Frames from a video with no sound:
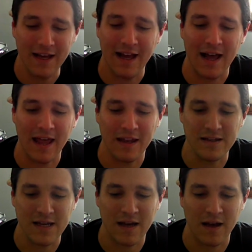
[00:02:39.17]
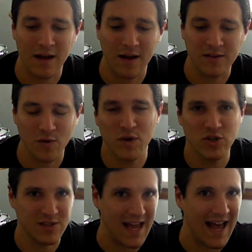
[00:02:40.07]
And so we
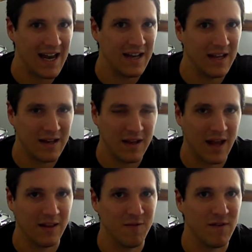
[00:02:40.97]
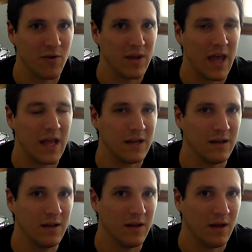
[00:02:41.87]
just added it at the very
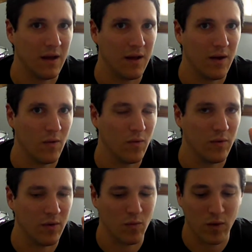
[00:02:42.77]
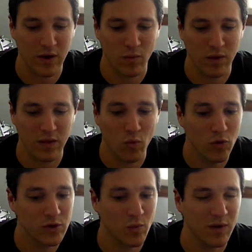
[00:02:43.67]
end when the
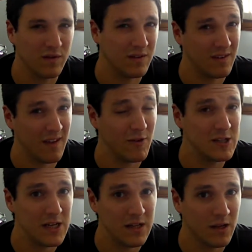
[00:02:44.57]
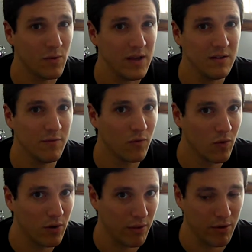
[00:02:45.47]
wort was at 70 degrees
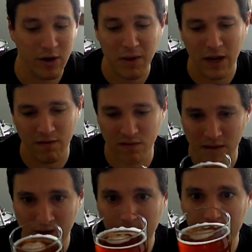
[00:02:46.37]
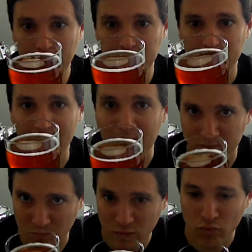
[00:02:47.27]
for 30 minutes.
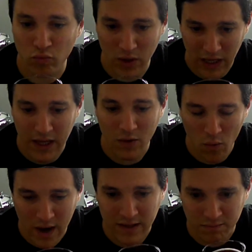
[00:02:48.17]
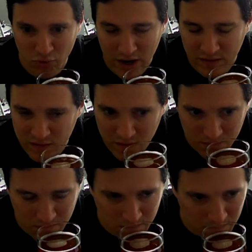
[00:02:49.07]
I'm really quite impressed.
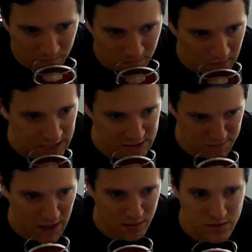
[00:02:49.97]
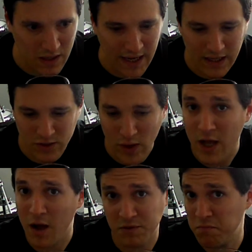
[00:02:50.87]
It smells like a dry
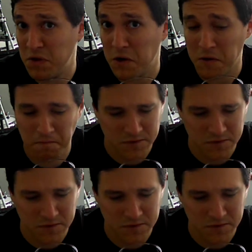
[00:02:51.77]
hopped beer.